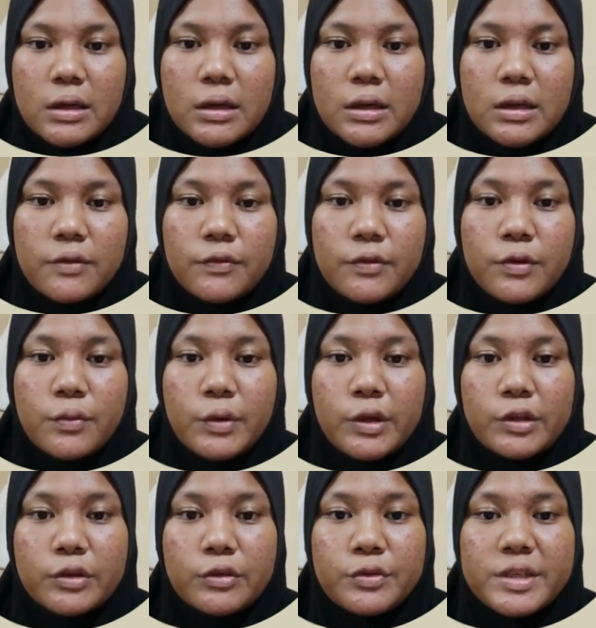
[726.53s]

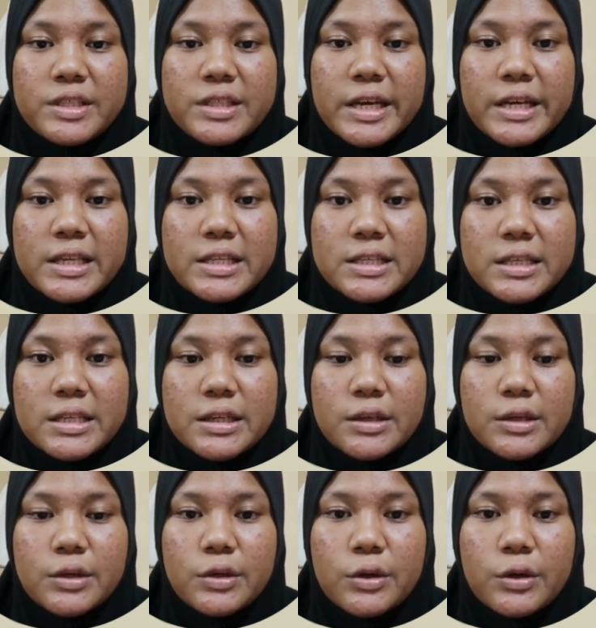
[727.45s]

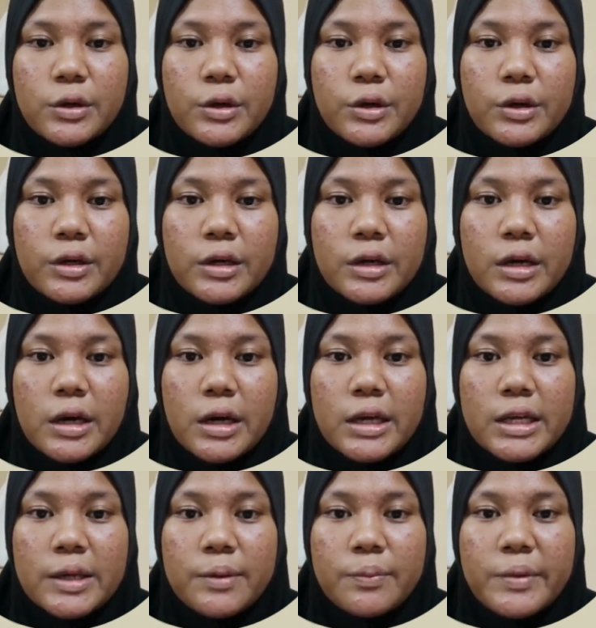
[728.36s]
resizing your
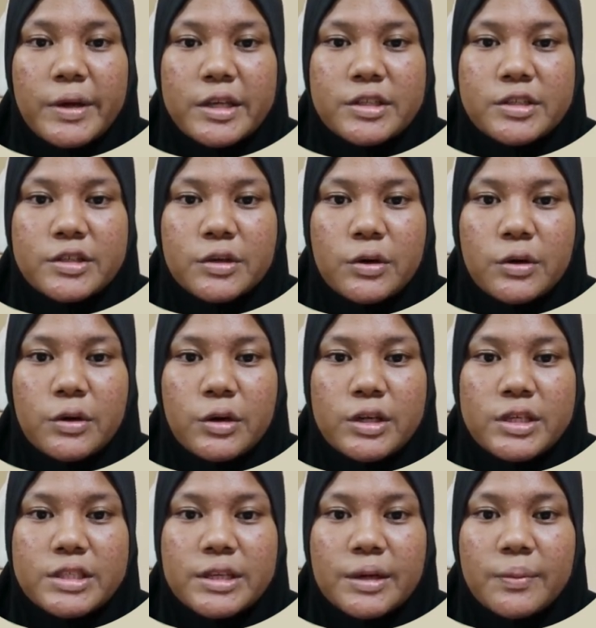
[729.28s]
image
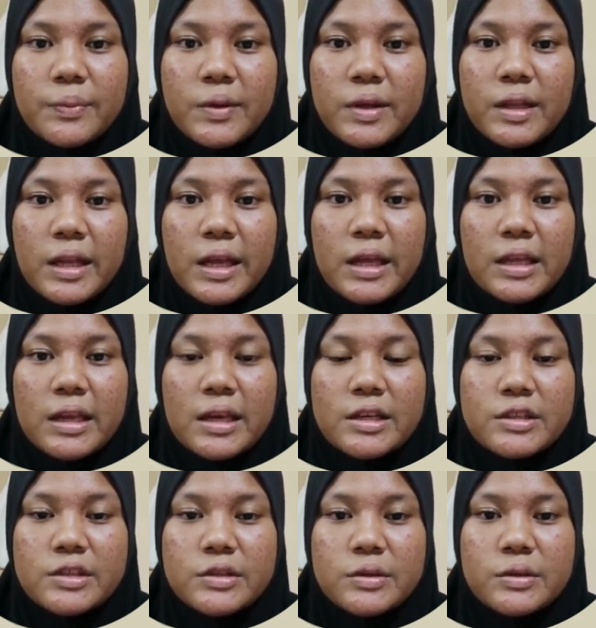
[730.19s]
or something like
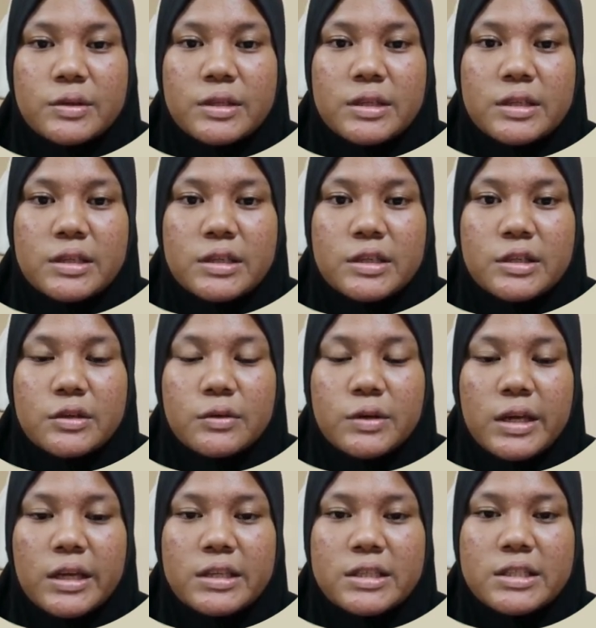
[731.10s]
that, so you
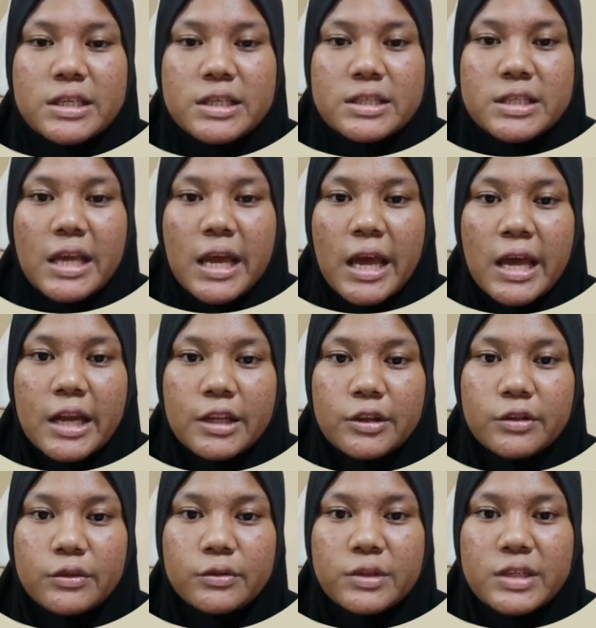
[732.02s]
can just add
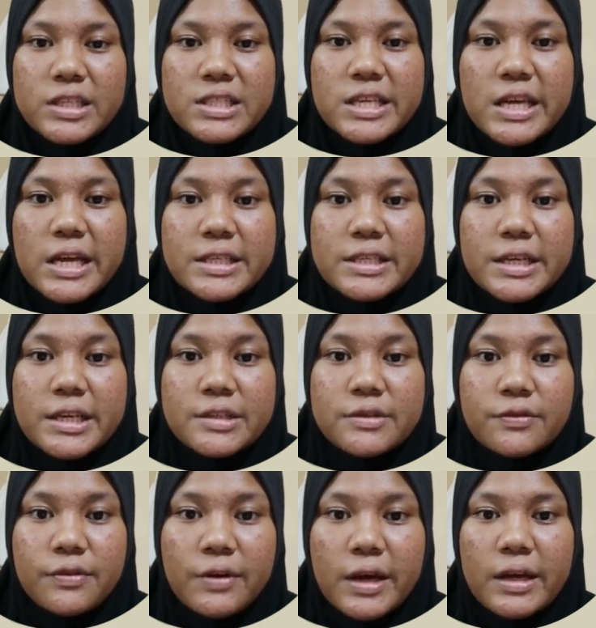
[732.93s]
to the
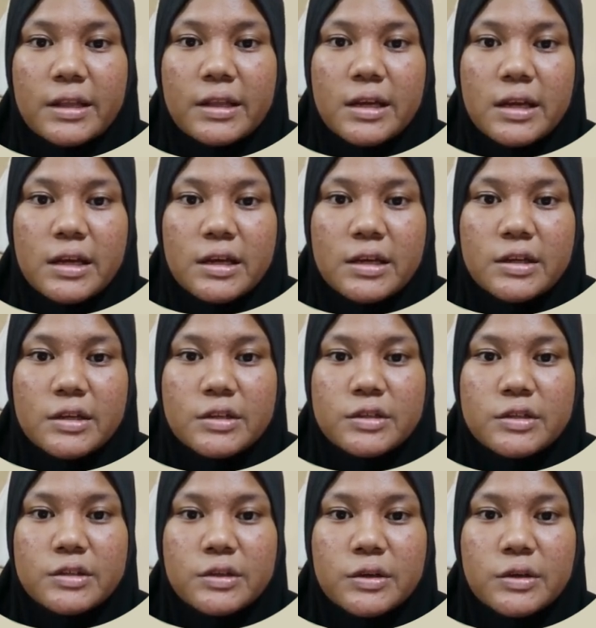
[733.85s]
CSS file.
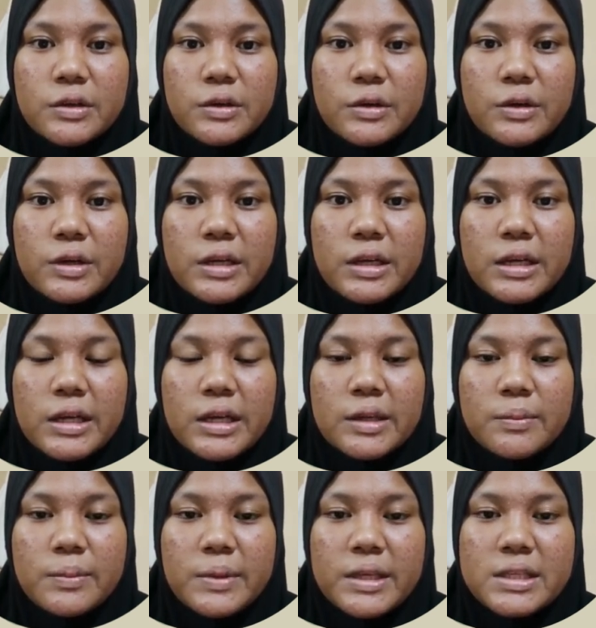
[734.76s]
So it
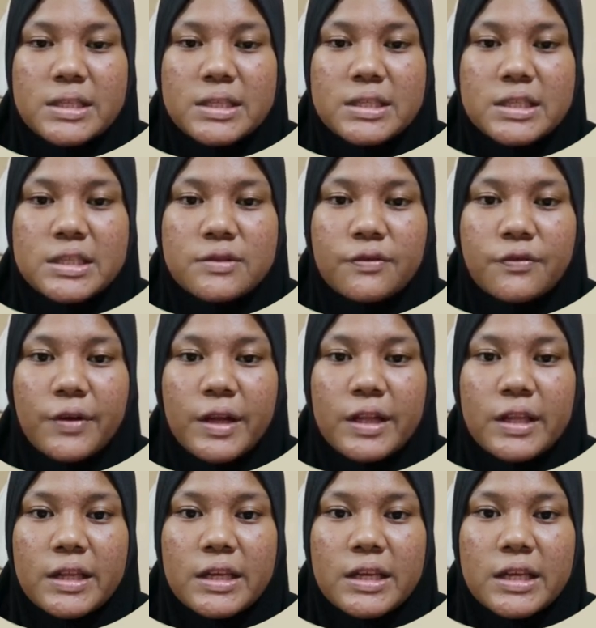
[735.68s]
means this
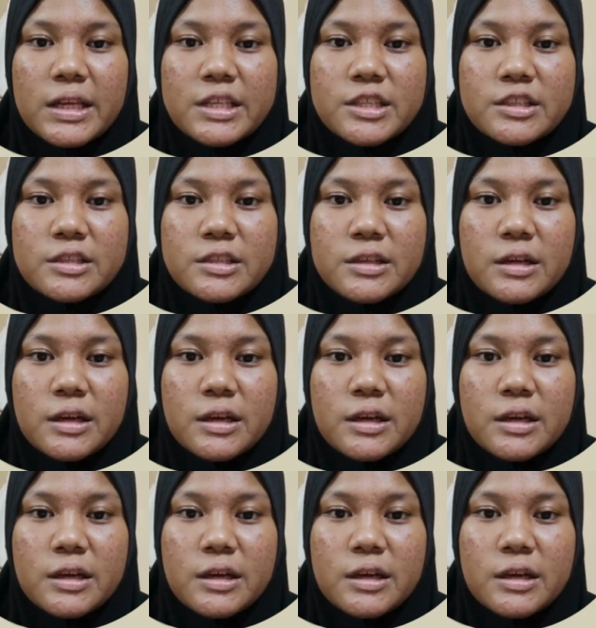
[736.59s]
file is